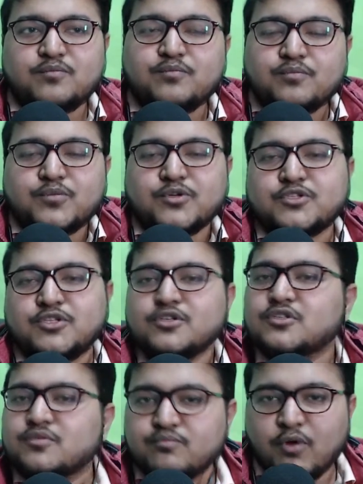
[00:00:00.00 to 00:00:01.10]

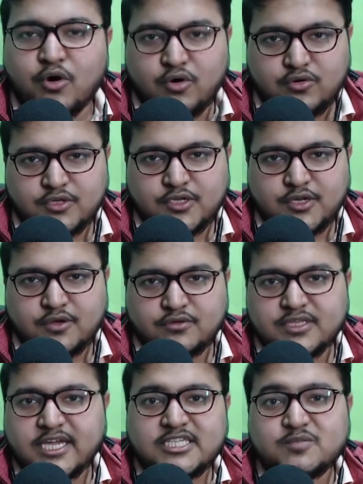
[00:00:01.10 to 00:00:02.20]
produce more,
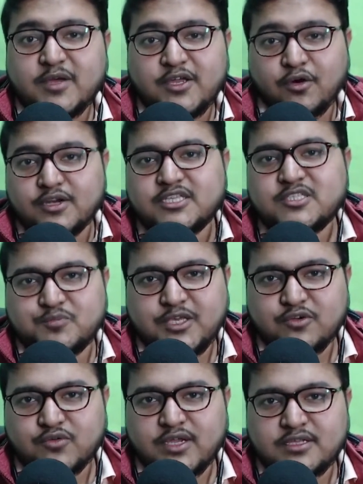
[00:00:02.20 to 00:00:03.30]
That is my own
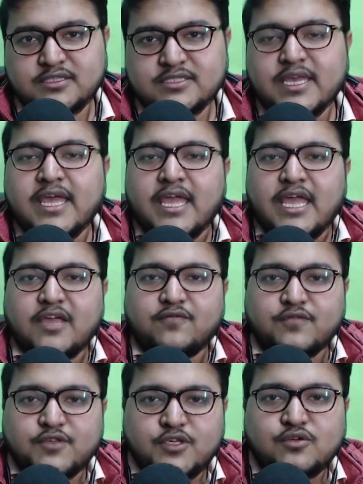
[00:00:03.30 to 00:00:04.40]
experience. If
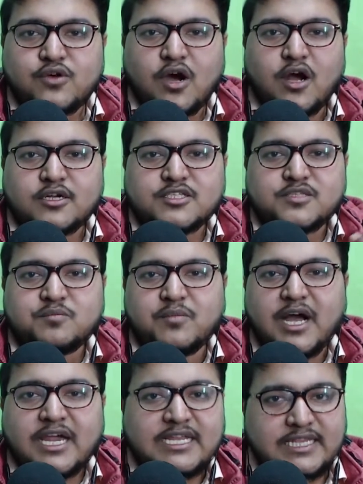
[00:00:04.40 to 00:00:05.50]
you are
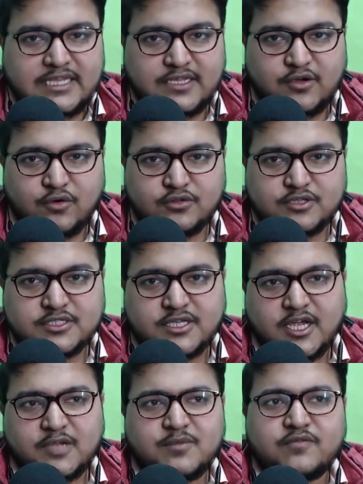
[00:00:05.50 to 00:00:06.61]
smiling all the
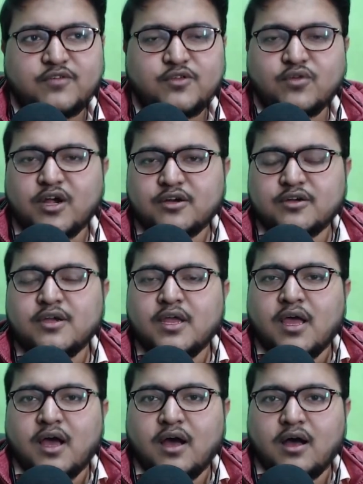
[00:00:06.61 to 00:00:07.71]
time, if you are
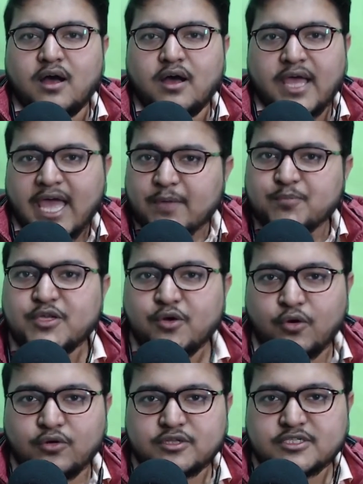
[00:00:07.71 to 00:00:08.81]
happy
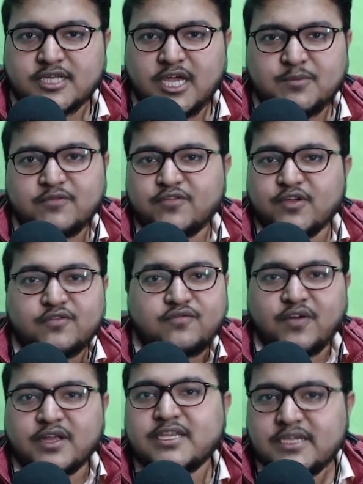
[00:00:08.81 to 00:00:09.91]
all the time, if you're
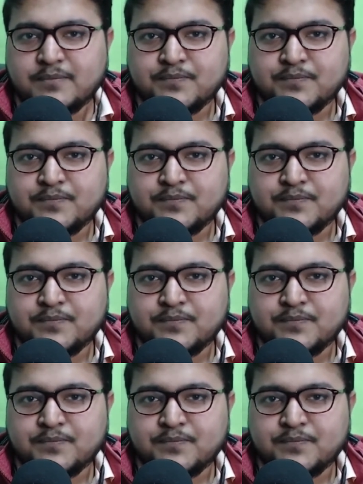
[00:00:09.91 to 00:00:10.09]
funny